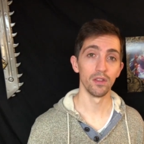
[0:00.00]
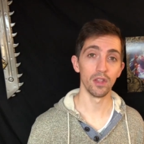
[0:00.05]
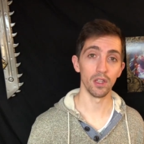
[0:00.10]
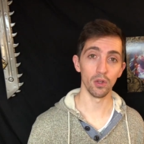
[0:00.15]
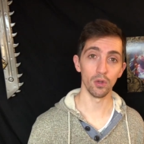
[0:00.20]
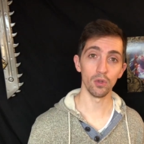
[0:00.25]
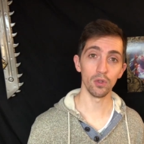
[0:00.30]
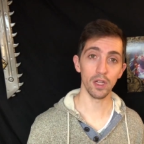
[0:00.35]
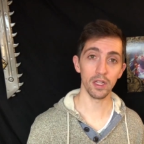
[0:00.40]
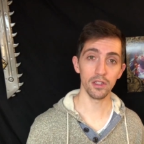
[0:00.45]

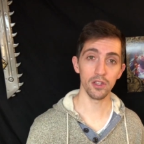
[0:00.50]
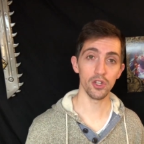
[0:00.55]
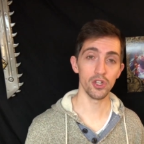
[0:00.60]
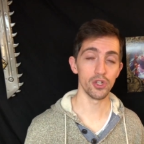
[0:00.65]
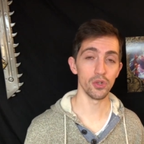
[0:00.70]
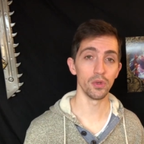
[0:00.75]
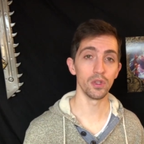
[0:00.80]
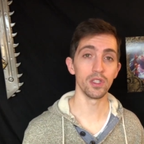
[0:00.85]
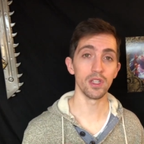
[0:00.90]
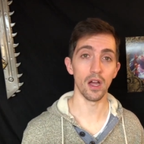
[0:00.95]
that all get to
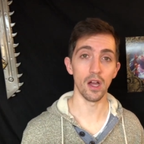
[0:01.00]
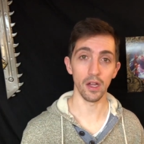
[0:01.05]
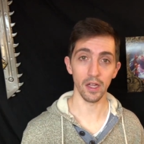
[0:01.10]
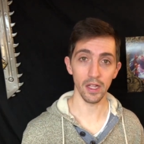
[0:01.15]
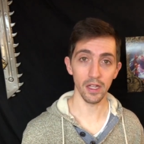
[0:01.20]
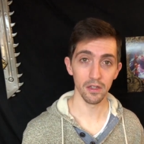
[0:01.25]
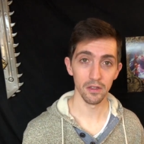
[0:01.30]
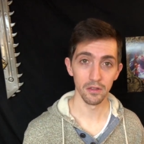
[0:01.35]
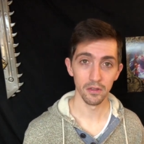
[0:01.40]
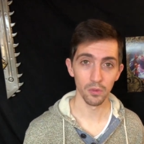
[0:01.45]
shoot a
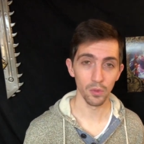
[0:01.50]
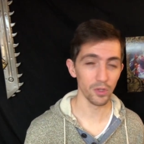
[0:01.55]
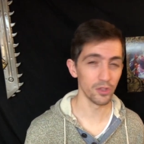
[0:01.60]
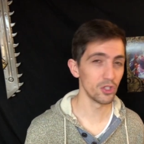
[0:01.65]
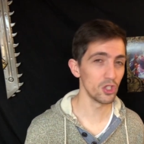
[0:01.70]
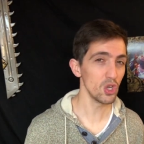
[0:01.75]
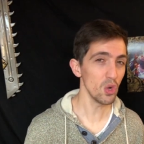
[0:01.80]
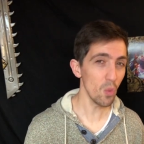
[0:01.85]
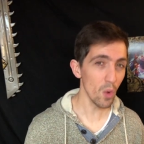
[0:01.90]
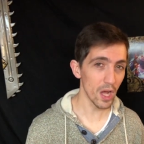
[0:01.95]
target
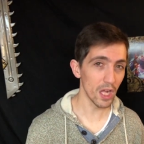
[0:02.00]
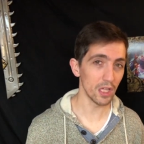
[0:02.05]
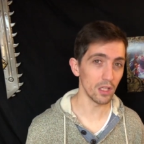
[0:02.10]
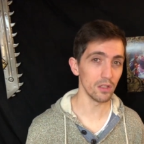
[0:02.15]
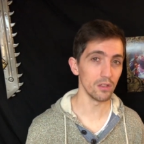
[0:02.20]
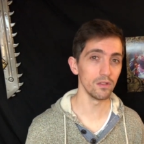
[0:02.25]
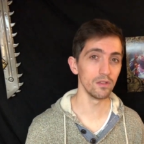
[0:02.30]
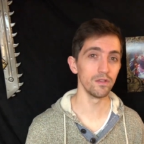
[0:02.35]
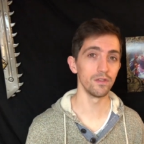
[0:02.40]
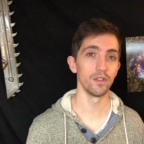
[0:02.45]
with
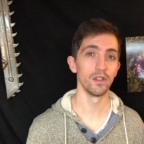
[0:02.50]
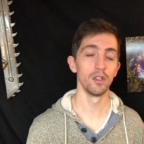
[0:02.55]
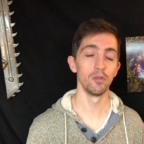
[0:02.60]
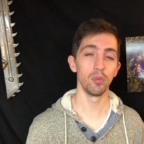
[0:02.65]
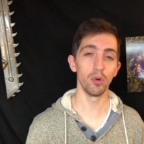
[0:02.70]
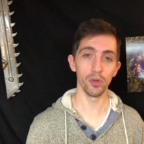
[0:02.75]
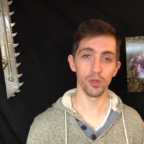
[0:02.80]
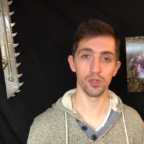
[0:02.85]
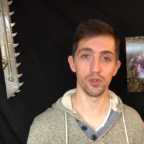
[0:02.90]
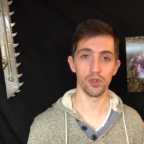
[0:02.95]
12
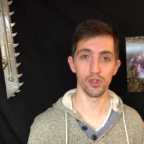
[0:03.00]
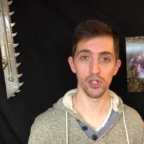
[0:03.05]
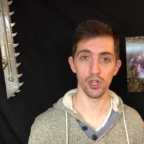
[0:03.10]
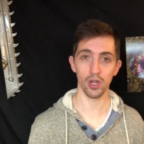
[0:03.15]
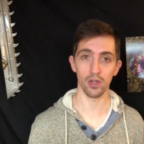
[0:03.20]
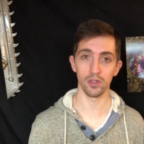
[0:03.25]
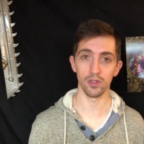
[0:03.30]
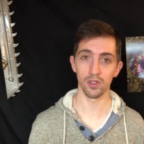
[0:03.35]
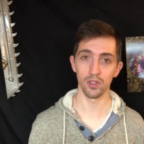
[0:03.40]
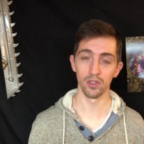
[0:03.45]
poison
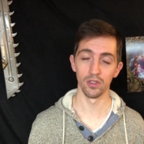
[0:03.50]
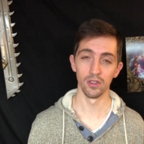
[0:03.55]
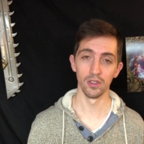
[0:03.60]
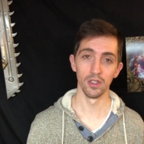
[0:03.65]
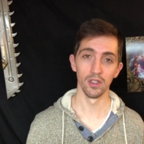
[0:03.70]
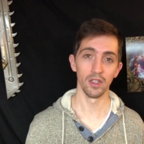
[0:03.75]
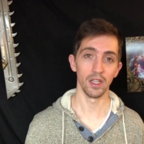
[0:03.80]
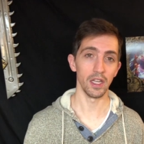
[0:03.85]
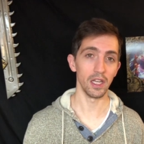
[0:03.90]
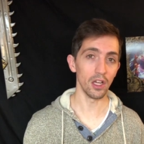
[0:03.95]
shots,
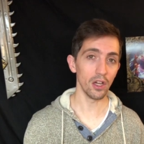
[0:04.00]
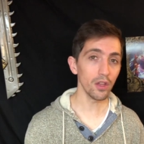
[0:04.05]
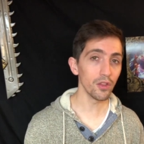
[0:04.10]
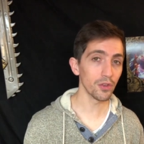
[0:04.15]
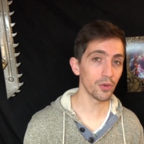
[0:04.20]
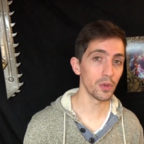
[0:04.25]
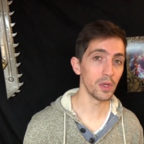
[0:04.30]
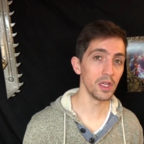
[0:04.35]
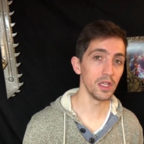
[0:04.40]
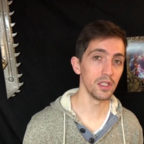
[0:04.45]
hitting on
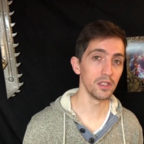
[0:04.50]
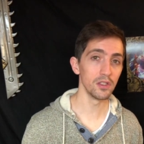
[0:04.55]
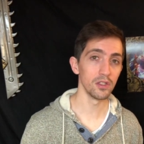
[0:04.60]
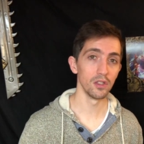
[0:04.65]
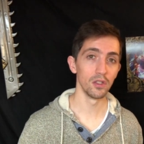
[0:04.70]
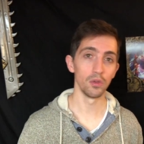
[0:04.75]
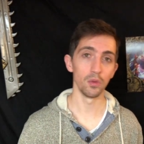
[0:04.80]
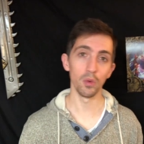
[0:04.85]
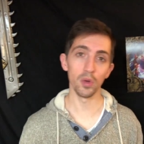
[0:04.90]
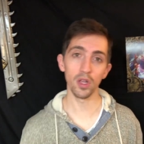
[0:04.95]
3s,
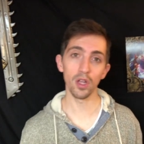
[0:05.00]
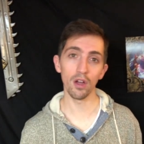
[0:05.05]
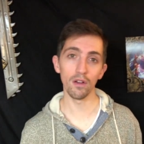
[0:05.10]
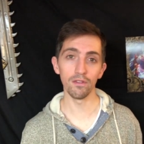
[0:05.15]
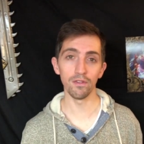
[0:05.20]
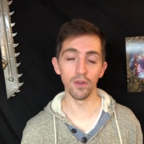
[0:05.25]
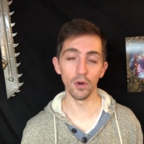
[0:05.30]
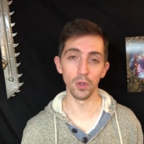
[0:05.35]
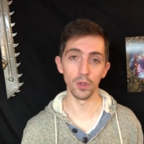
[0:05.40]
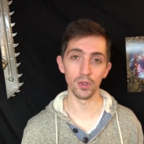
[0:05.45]
wounding
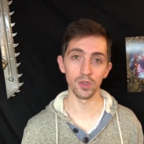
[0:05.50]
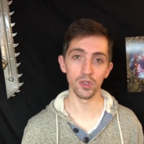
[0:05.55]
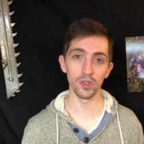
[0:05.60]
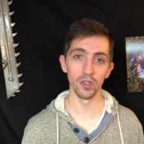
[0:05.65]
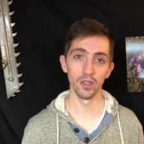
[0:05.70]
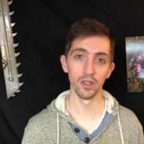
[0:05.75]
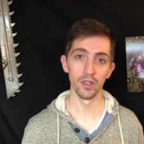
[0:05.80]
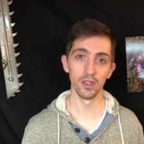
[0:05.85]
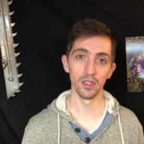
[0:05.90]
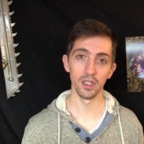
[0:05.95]
on 4s.
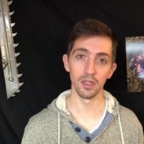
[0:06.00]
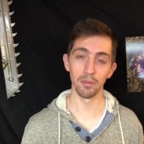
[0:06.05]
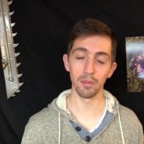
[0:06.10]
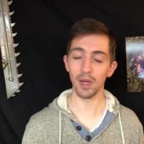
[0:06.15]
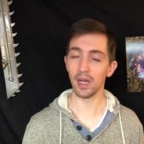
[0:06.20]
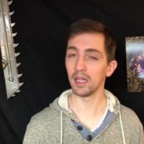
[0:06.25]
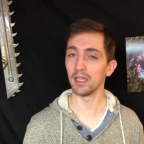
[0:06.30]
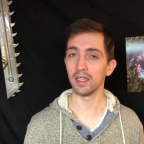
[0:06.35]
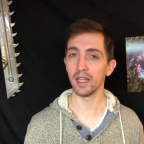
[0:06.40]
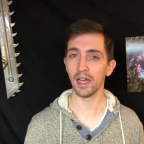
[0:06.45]

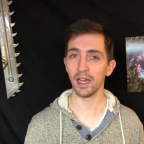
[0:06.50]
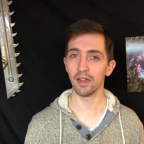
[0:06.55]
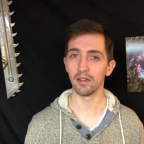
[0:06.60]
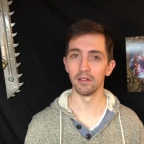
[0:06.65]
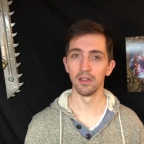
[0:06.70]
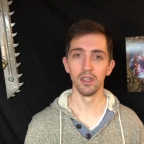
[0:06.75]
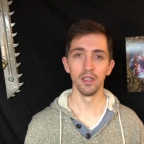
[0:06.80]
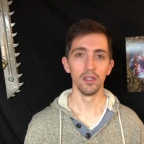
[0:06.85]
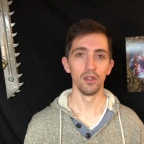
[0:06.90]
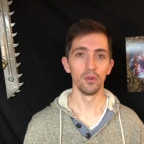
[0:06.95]
Combine that
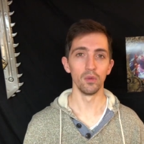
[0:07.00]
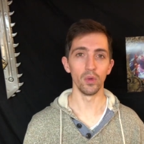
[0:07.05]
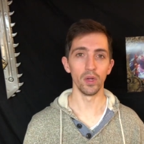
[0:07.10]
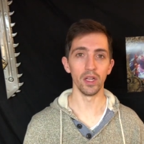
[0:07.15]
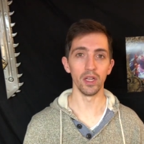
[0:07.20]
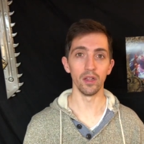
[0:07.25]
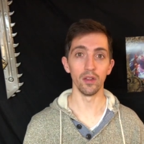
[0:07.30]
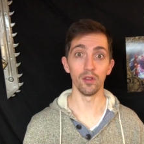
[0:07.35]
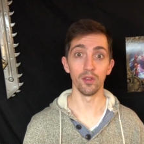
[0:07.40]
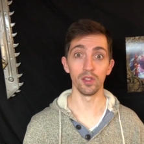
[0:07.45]

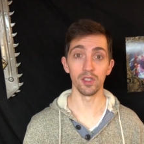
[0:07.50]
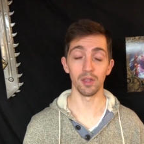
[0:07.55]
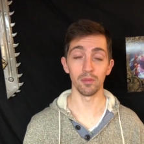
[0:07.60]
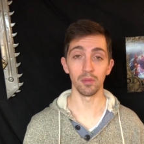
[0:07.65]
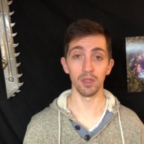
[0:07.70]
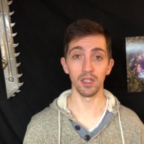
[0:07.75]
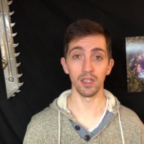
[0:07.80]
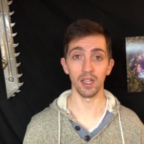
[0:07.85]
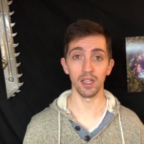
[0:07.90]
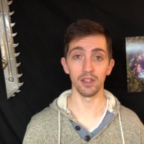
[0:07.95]
with
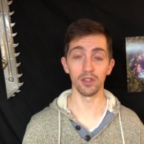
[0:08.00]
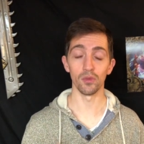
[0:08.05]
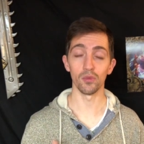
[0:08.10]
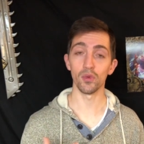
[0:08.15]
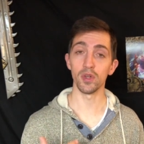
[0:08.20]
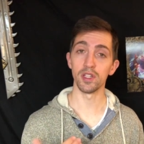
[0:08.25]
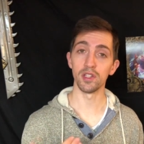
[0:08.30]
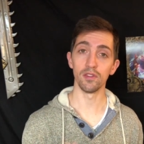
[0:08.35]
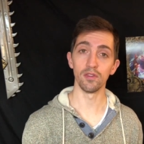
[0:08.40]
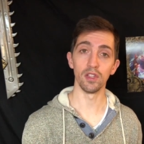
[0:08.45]
something like the
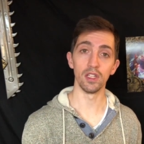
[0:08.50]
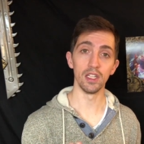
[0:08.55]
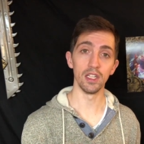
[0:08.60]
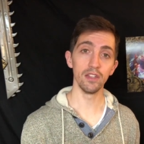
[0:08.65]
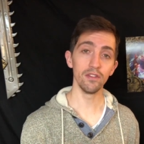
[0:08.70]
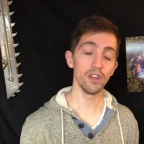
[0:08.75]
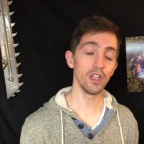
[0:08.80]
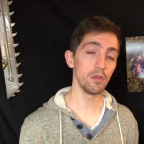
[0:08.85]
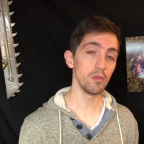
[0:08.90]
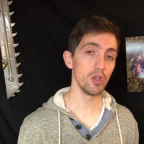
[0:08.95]
Writ of the
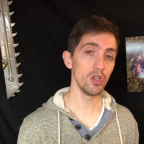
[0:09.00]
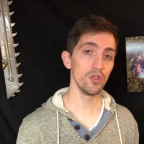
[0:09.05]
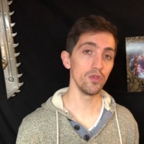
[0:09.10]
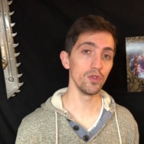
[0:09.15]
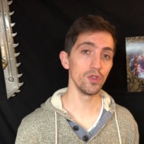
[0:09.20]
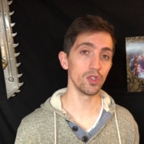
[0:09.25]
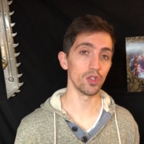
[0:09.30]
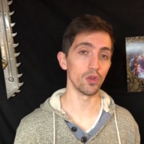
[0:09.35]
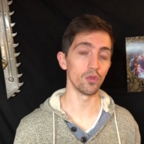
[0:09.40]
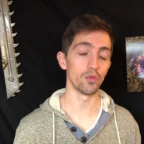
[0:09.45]
Living
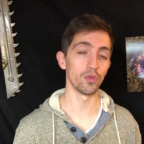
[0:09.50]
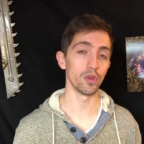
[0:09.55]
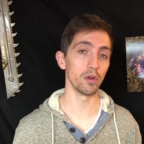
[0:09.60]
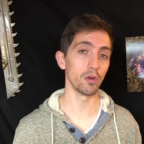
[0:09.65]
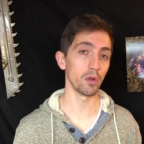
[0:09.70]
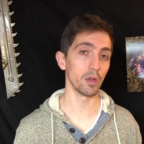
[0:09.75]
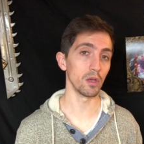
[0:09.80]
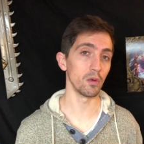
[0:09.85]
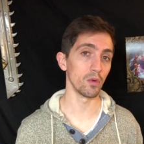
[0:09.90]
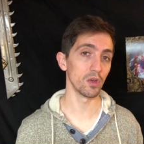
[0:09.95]
Muse, so
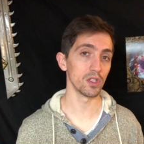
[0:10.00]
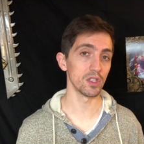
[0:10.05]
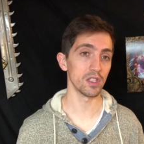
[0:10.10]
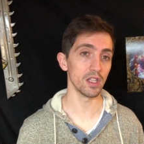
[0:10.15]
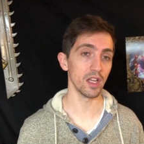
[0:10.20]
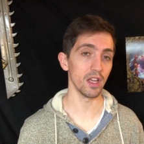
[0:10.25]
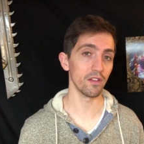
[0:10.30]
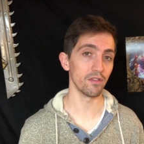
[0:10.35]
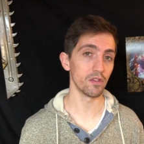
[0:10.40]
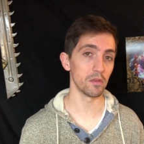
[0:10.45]
rerolling ones
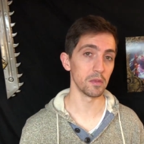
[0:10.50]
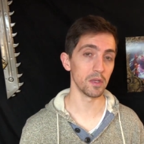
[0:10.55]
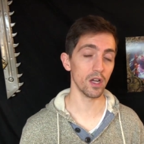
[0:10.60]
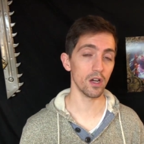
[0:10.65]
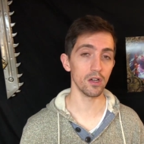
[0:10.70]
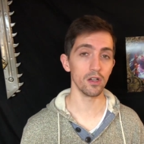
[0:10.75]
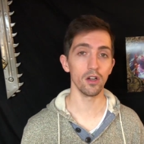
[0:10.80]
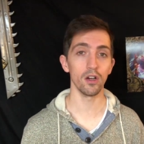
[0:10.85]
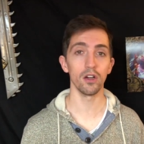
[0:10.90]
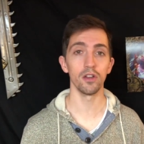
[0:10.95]
to hit from an
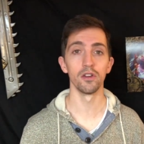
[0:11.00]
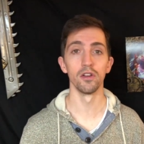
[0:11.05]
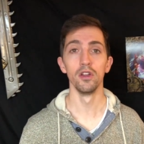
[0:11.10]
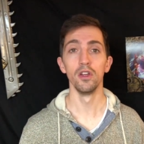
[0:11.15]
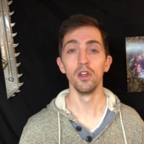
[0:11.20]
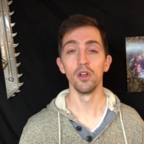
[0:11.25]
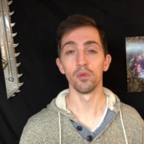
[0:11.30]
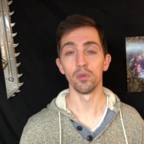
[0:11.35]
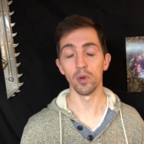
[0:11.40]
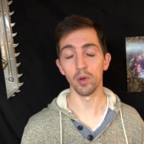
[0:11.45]
Archon,
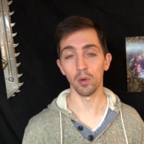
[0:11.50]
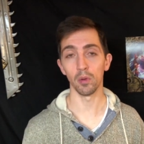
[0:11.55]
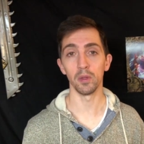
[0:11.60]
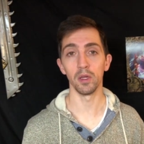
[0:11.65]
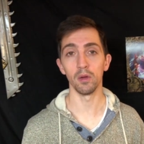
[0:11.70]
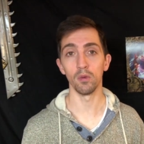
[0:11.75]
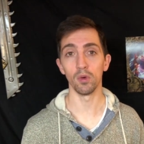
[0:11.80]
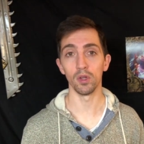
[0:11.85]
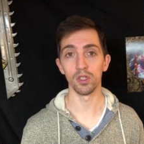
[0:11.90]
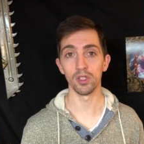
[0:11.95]

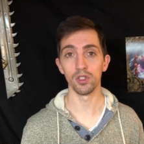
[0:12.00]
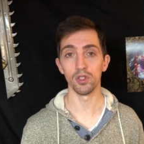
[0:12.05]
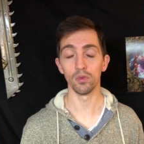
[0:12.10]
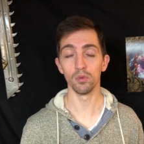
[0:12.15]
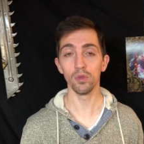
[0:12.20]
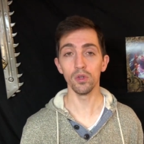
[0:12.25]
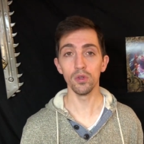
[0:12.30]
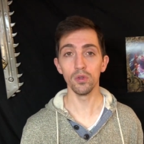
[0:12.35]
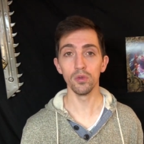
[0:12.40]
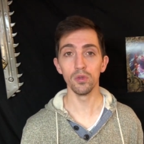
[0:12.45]
rerolling ones to
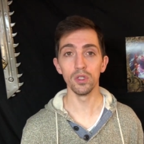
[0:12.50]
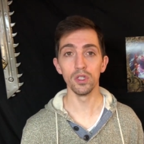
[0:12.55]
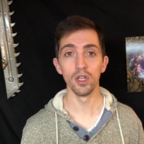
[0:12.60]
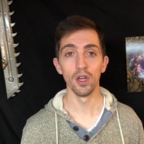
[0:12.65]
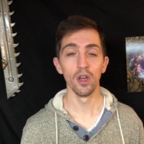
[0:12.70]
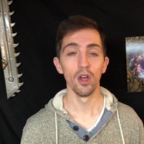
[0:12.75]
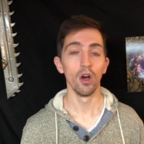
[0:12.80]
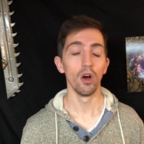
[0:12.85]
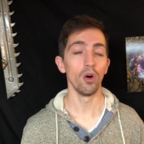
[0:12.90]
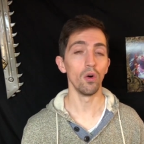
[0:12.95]
wound,
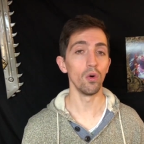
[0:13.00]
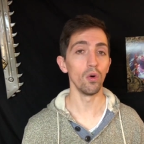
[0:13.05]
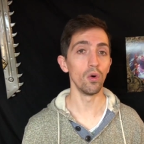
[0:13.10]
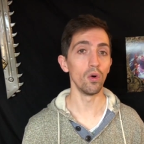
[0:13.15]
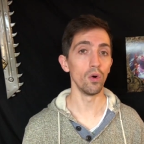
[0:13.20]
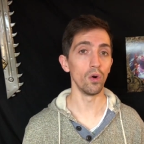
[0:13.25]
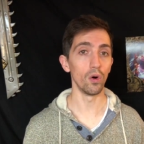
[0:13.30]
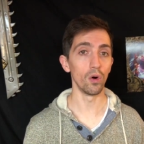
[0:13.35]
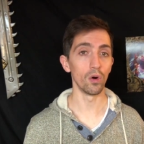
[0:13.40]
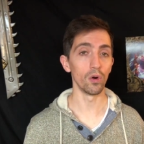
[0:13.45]

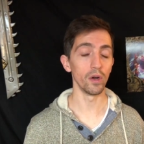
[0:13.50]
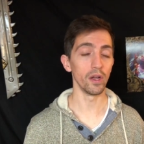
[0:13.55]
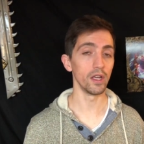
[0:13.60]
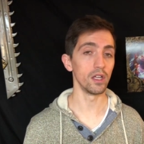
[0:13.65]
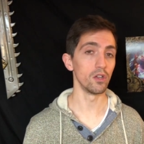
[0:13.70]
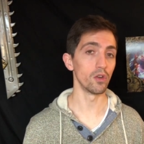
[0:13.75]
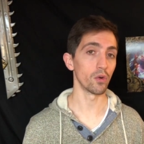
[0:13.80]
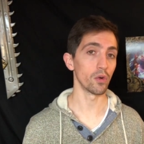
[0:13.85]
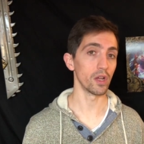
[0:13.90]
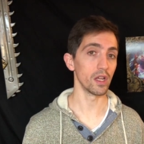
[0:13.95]
or
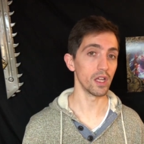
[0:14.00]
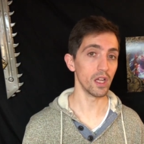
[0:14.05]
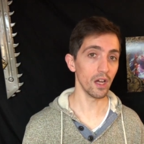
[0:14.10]
ignoring